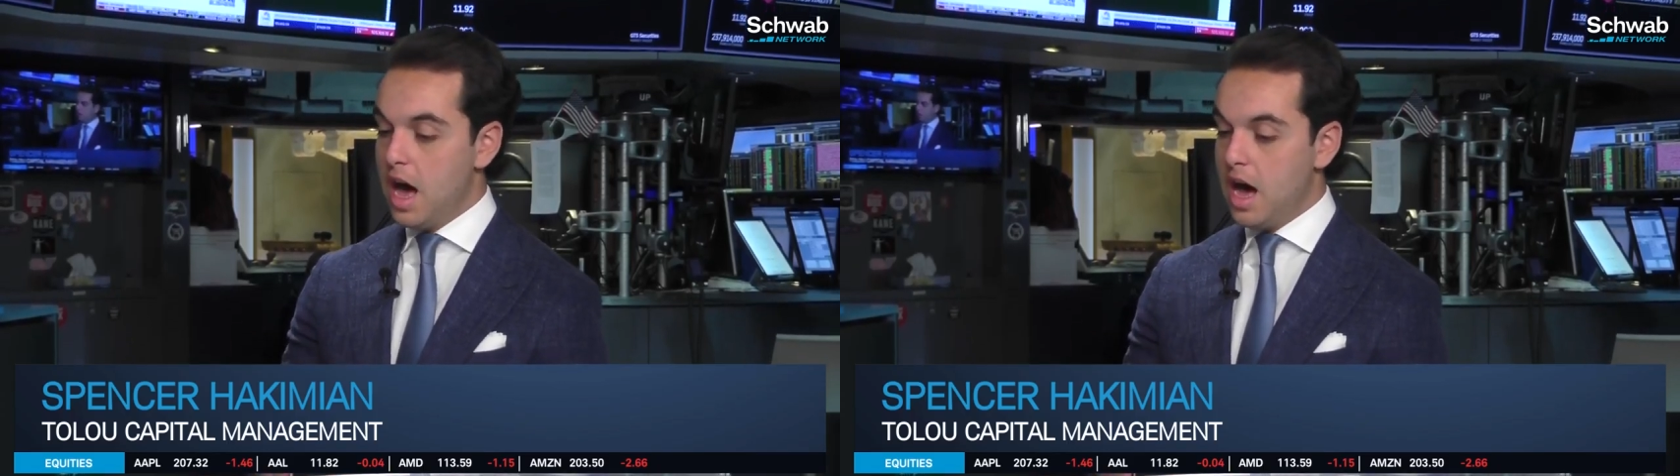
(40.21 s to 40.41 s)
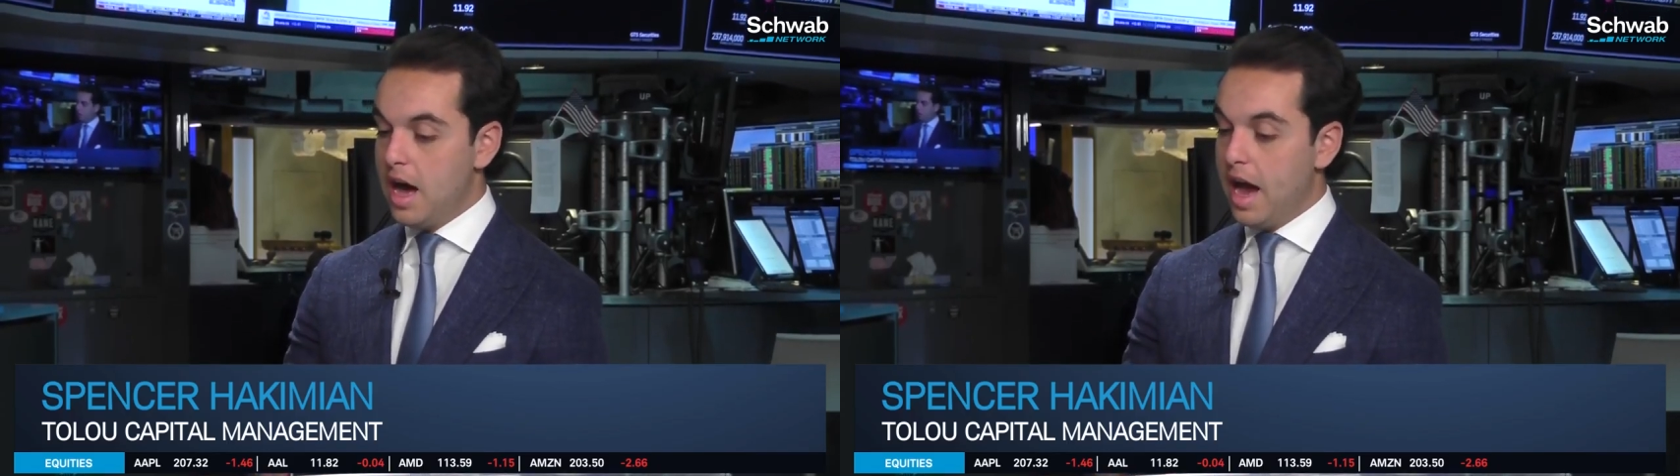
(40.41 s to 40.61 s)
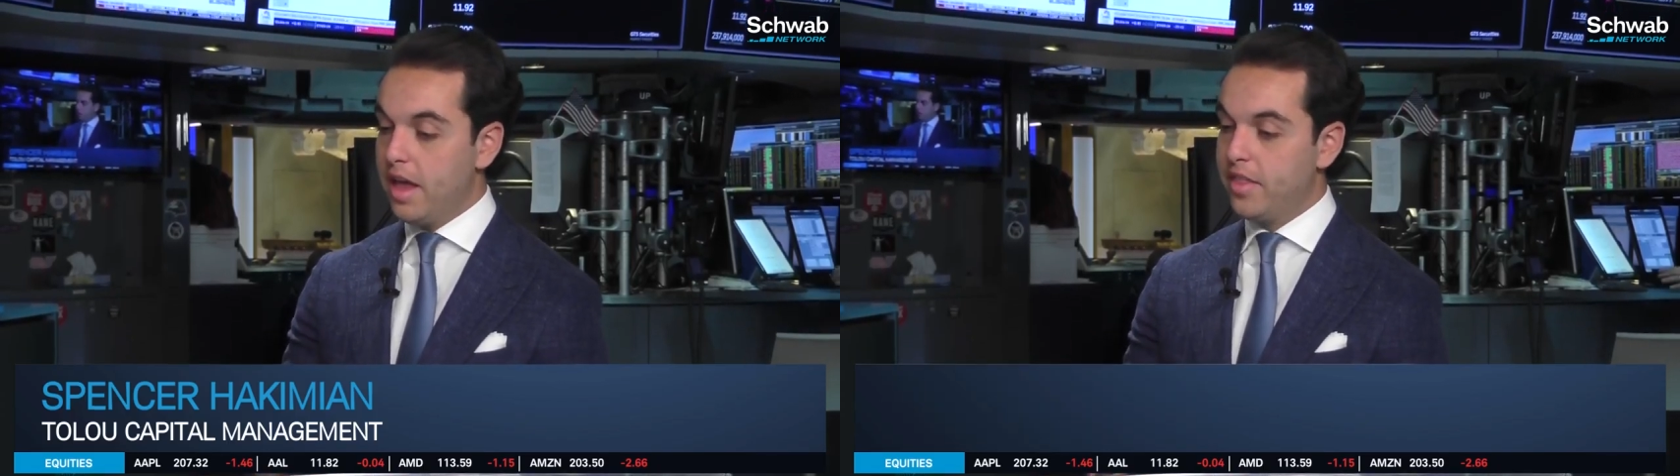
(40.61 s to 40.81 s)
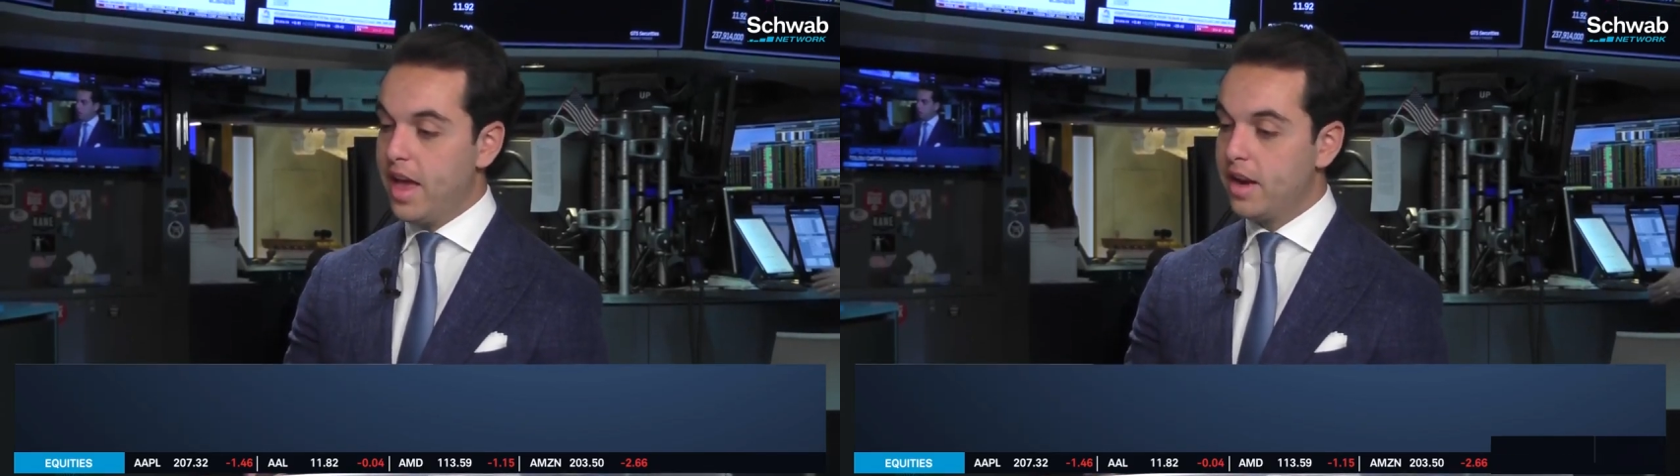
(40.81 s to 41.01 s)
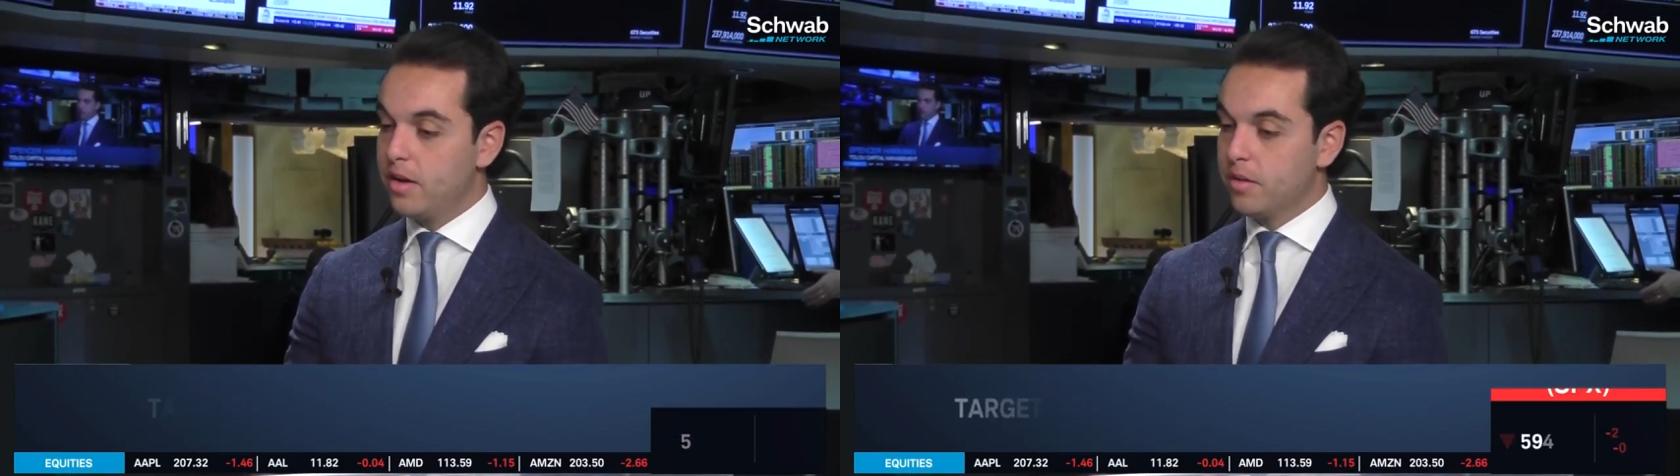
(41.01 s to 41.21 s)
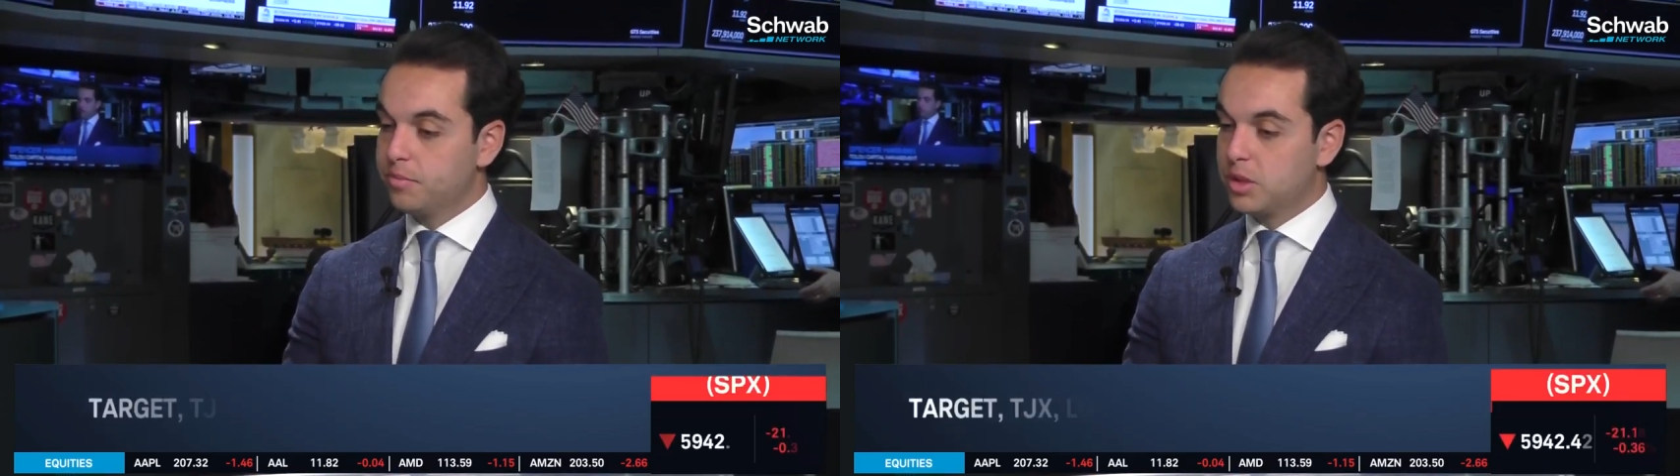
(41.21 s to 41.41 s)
And then